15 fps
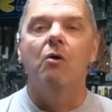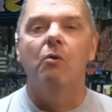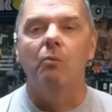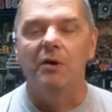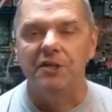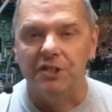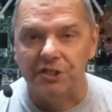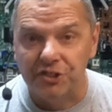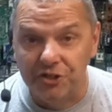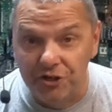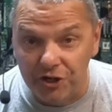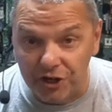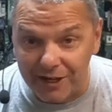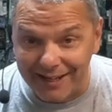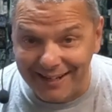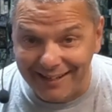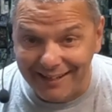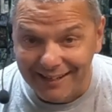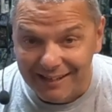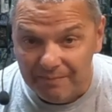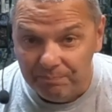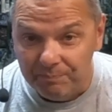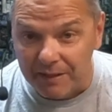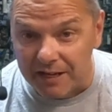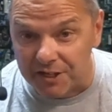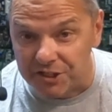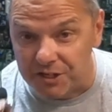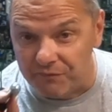which is good, because